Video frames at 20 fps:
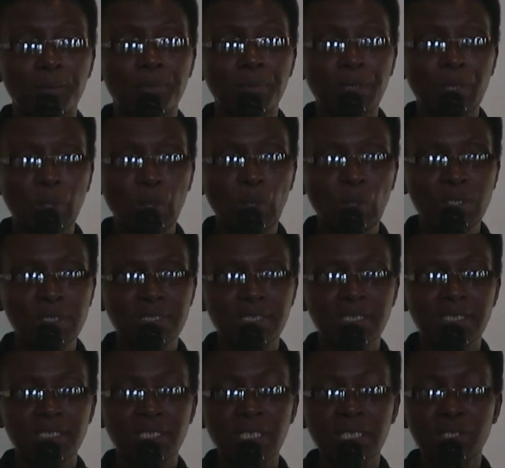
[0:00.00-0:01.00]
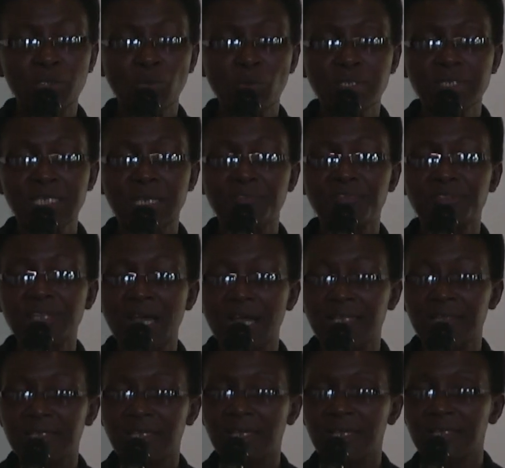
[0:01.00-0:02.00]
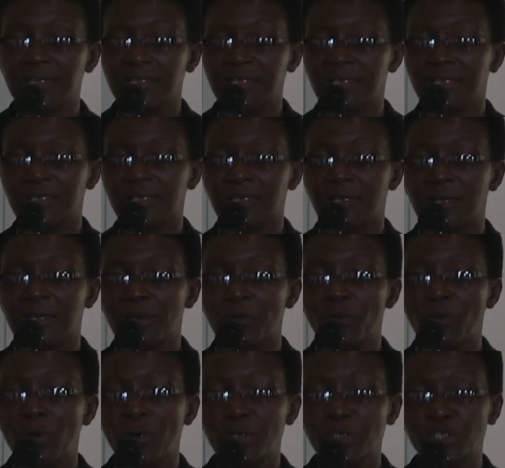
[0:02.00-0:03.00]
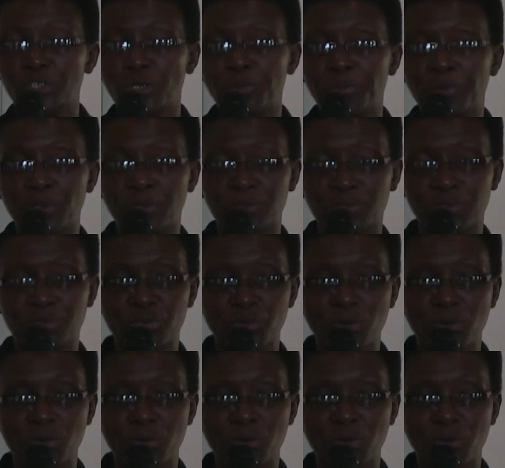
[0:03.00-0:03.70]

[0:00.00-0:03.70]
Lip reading: because it was after attending a workshop on